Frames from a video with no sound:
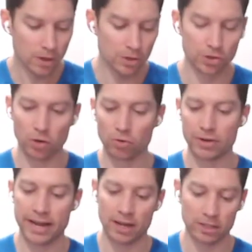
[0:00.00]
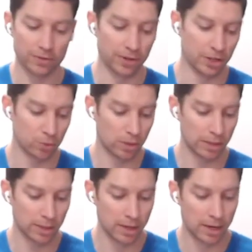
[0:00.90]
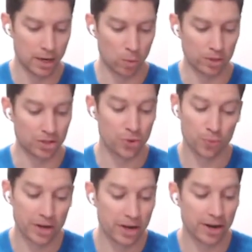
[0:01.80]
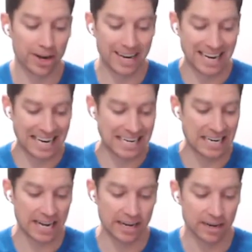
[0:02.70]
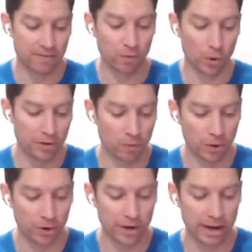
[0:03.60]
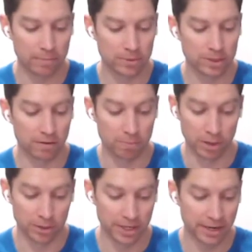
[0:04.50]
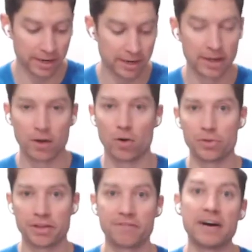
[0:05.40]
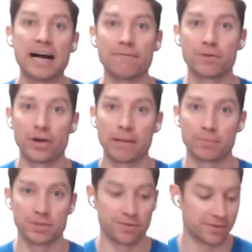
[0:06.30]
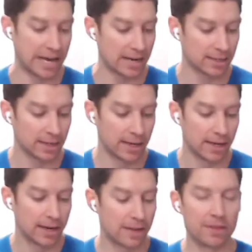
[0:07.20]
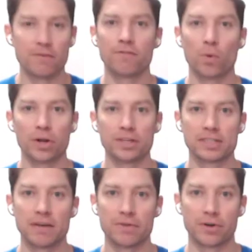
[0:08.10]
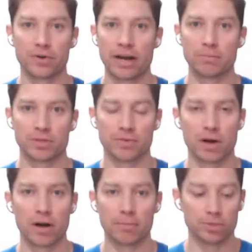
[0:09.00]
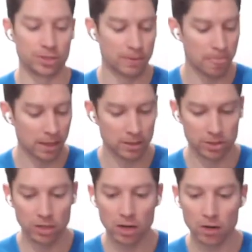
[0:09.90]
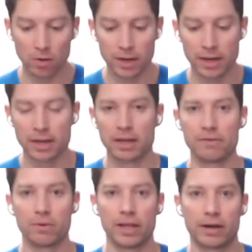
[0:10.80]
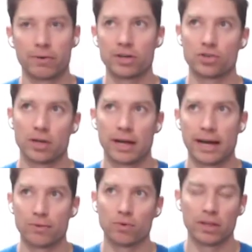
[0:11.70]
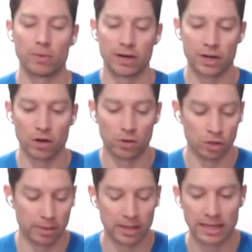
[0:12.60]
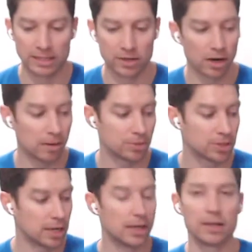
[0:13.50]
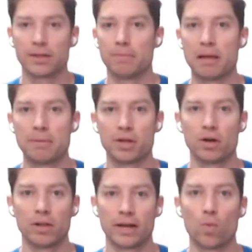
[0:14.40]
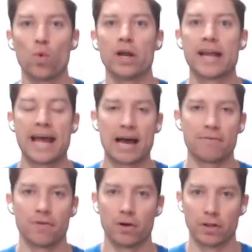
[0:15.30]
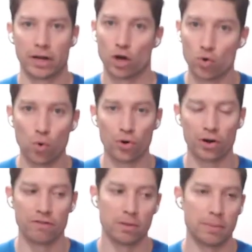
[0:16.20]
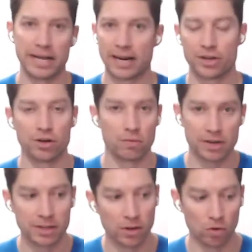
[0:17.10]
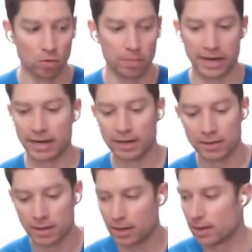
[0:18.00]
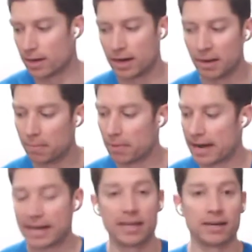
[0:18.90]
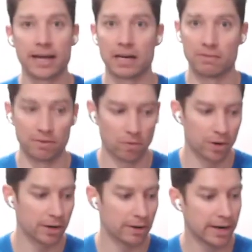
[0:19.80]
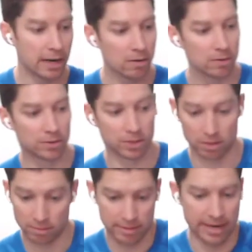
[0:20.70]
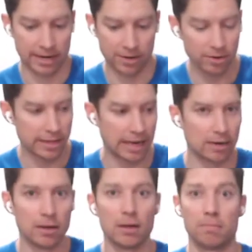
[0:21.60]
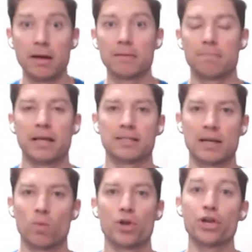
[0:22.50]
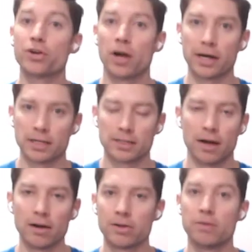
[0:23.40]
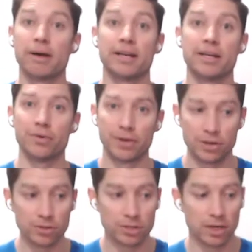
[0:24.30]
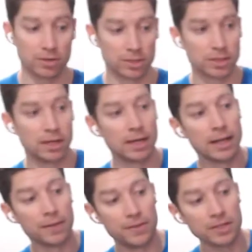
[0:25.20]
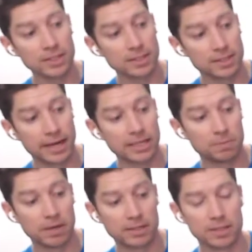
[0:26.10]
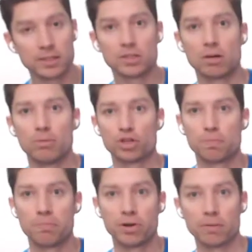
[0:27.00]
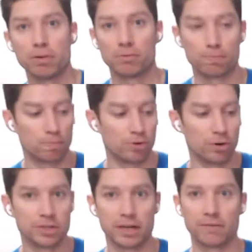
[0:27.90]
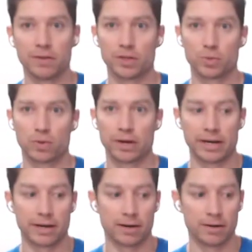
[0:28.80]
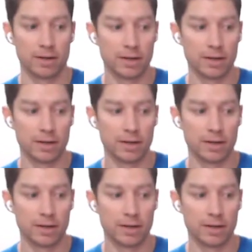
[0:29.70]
Total calories for this one was 389 at 44 grams of protein, only 5 grams of fat, and then 47 grams of carbs. So if you were like, Rich, I really want to go a little bit less carbs, then maybe go like 1/2 or like 1/4 of the banana. You don't need the whole banana. I can kind of afford it right now, so I can do that. But based on what your targets are, you might reduce those. This is nice because this is almost pure protein for this one right here.